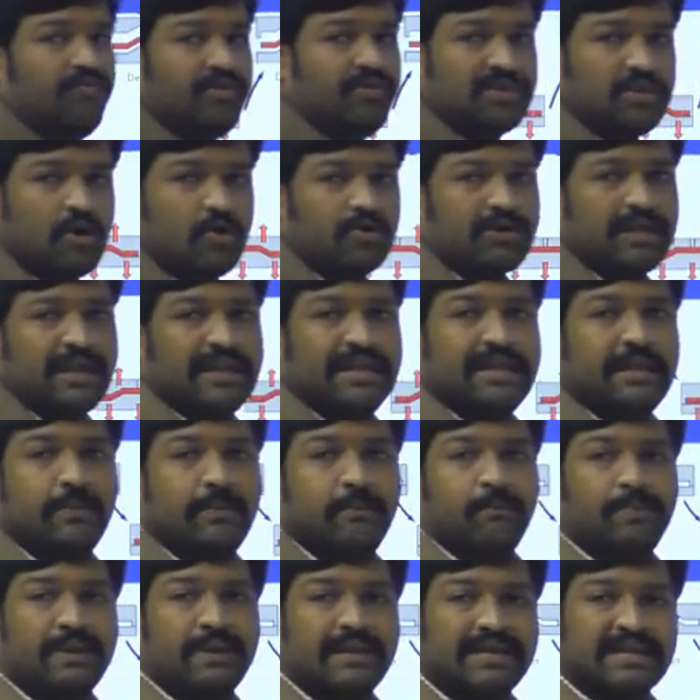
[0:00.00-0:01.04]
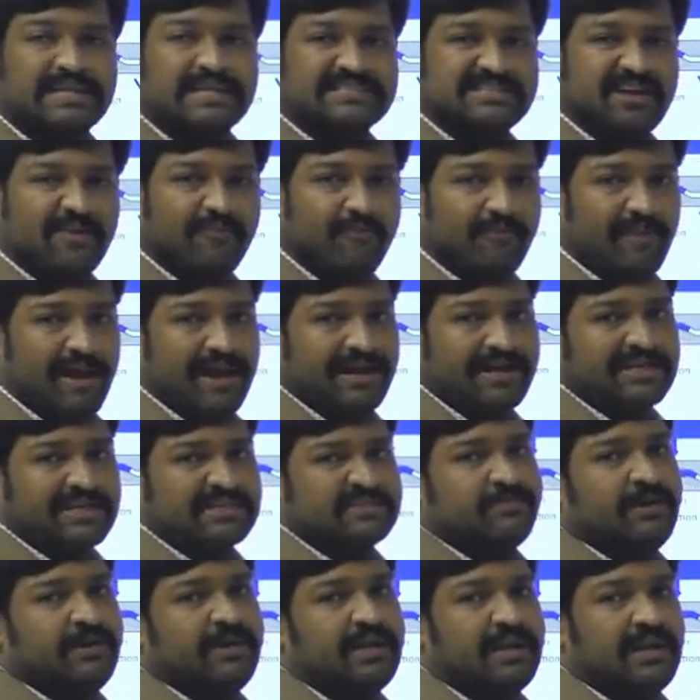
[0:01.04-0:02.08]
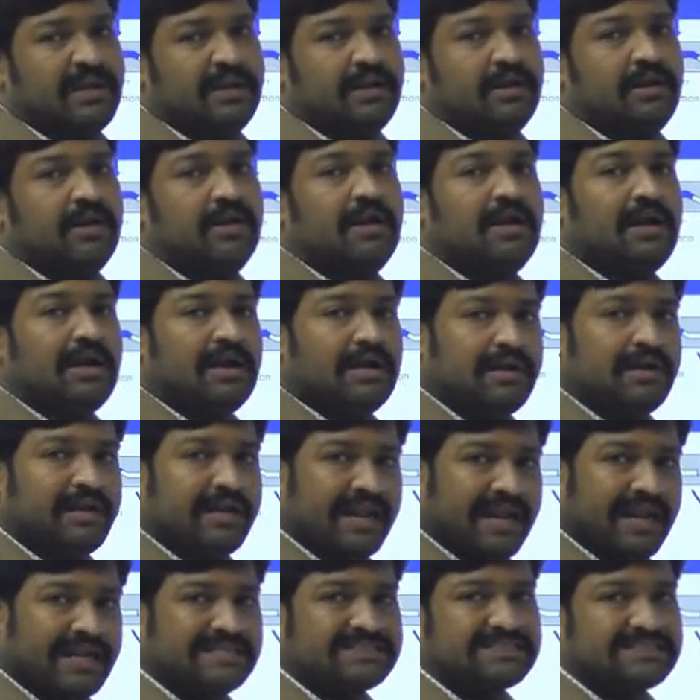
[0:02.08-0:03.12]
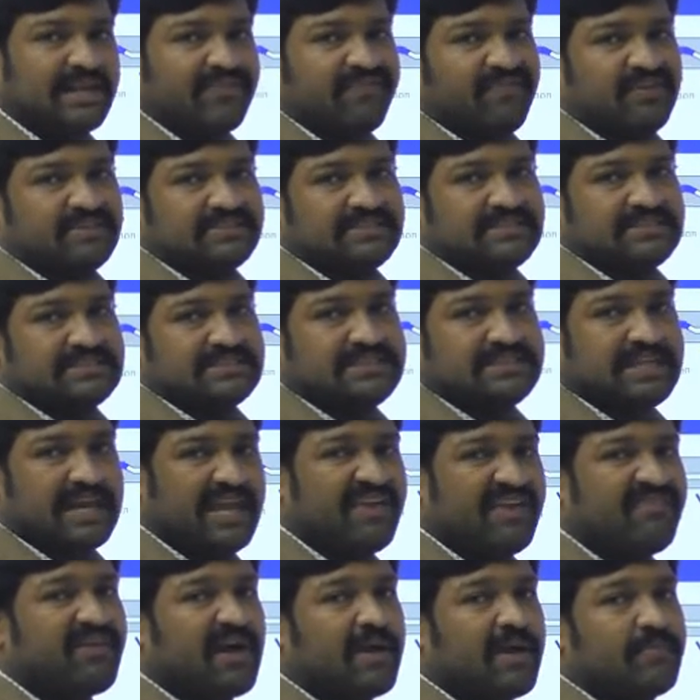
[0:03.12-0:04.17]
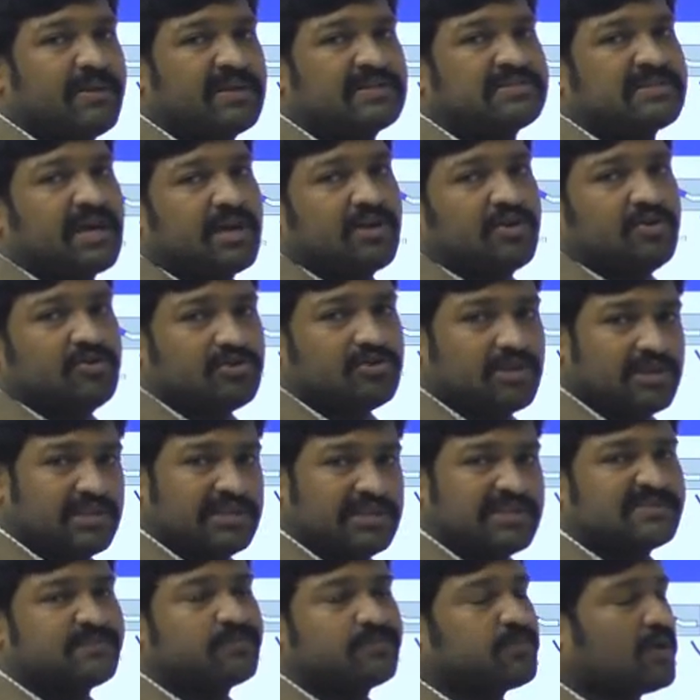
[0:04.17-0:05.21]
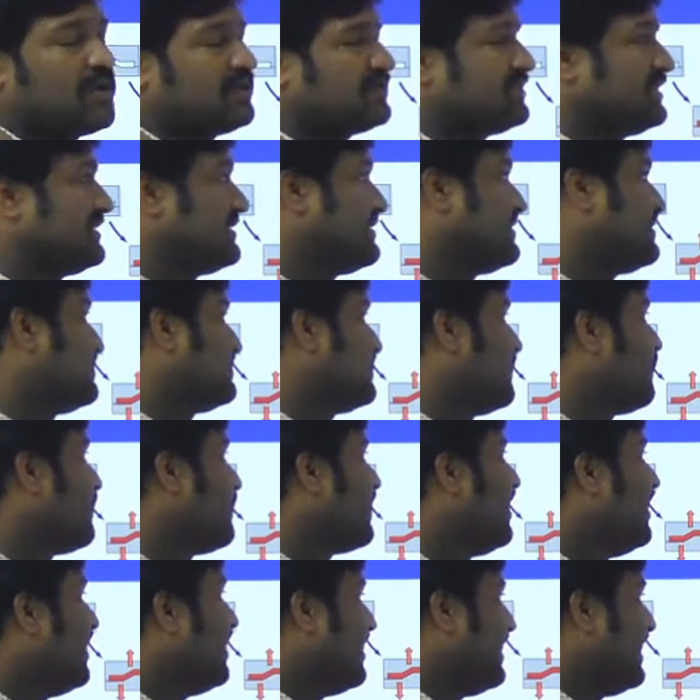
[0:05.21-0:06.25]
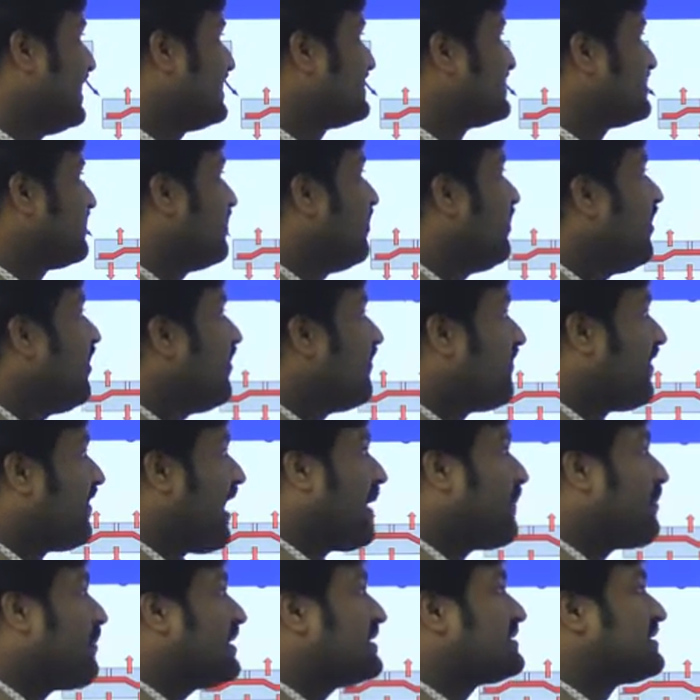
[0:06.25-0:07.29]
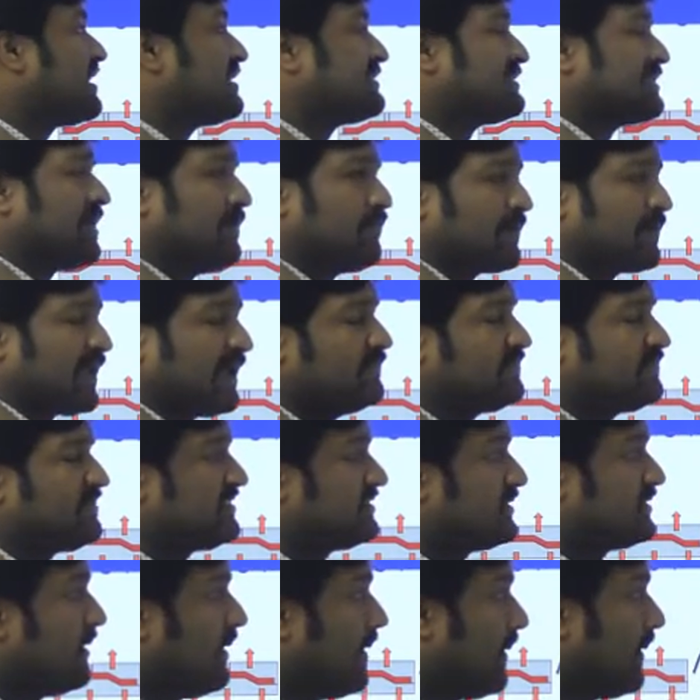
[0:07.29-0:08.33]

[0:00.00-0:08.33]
without any impregnation of matrix material, dry surfaces, dry fabrics are used in this process. Next, fabrics are sometimes